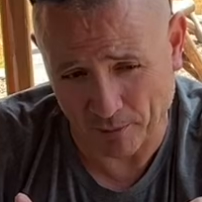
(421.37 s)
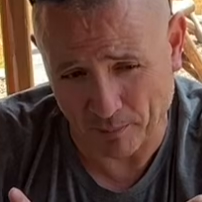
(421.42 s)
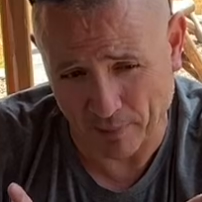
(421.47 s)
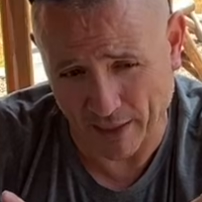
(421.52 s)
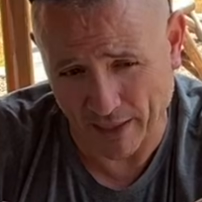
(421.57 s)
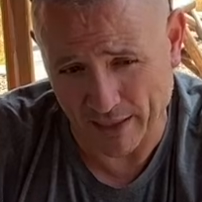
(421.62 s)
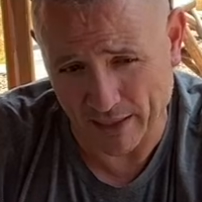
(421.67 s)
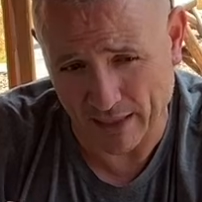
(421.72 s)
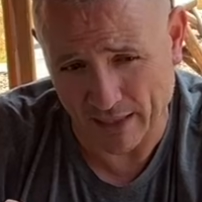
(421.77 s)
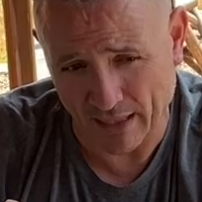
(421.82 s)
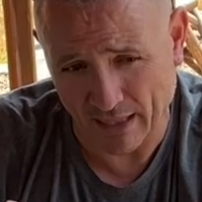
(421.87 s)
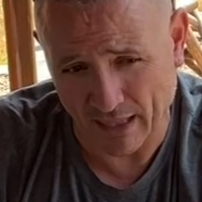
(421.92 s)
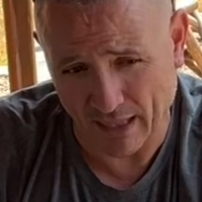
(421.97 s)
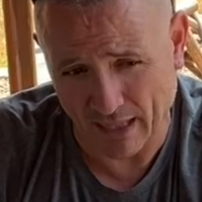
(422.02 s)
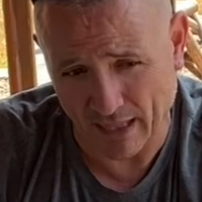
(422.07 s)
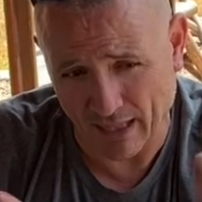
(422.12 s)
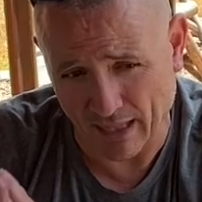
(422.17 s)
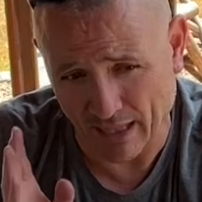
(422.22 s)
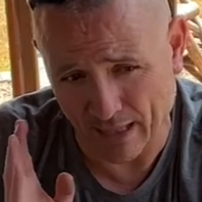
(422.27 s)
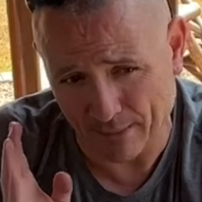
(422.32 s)
but
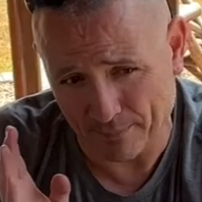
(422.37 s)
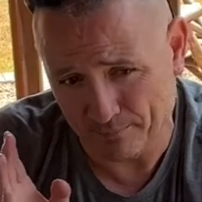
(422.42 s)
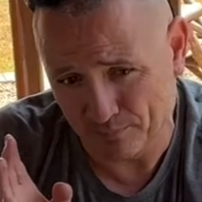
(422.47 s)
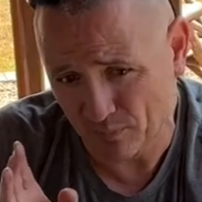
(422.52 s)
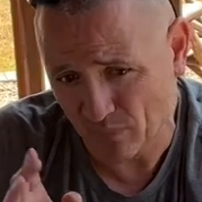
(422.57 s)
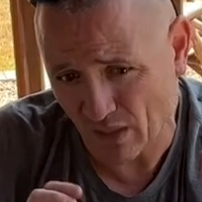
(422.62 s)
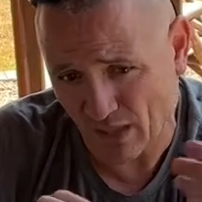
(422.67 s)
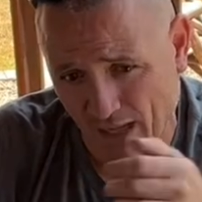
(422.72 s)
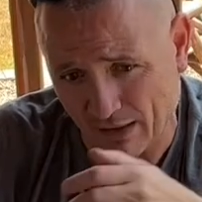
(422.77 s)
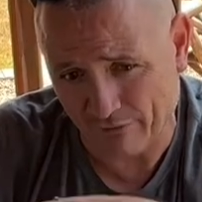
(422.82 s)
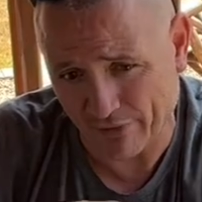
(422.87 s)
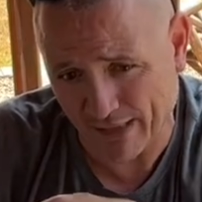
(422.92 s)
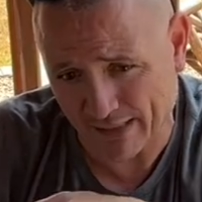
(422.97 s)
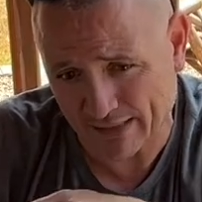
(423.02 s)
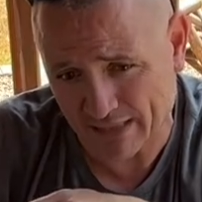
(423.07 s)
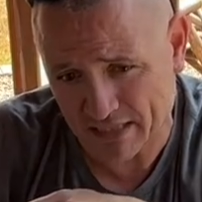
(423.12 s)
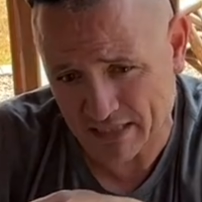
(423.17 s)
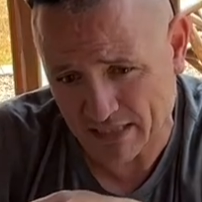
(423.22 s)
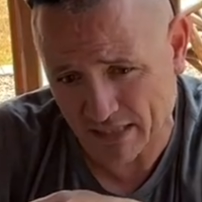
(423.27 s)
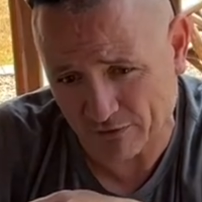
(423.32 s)
I've had
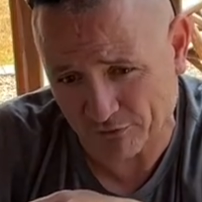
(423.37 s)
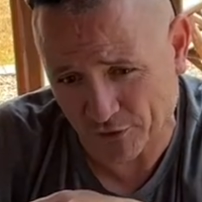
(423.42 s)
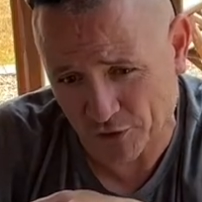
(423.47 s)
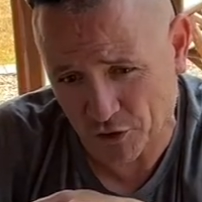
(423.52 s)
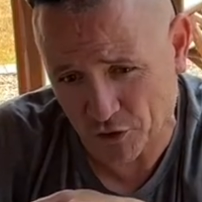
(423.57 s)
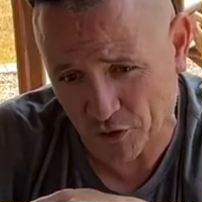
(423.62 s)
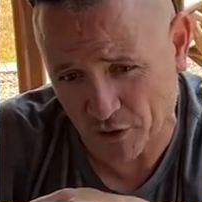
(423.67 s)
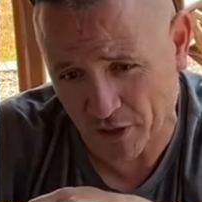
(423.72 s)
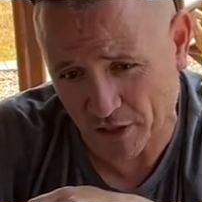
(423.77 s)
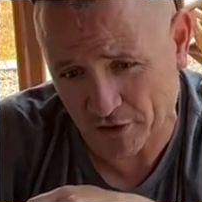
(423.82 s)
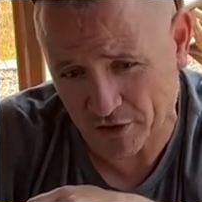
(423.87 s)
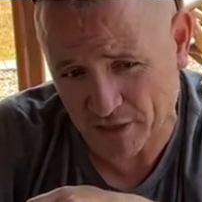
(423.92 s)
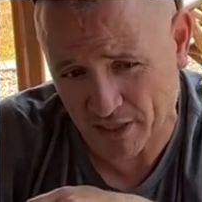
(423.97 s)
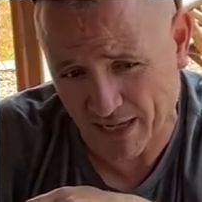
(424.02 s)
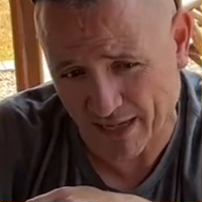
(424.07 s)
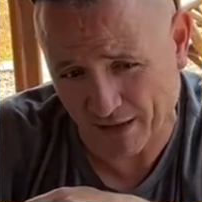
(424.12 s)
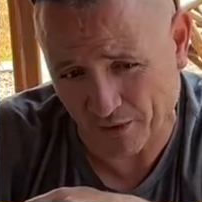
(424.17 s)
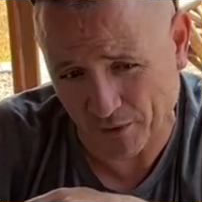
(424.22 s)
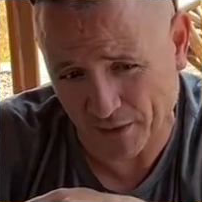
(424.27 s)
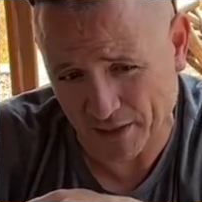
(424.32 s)
the seat for 2 years
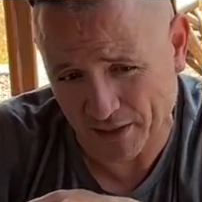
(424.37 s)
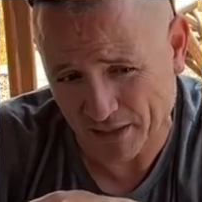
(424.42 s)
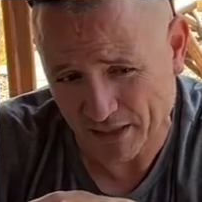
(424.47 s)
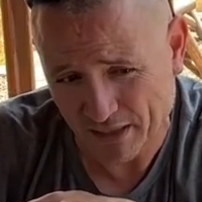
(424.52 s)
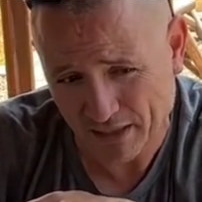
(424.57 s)
now, and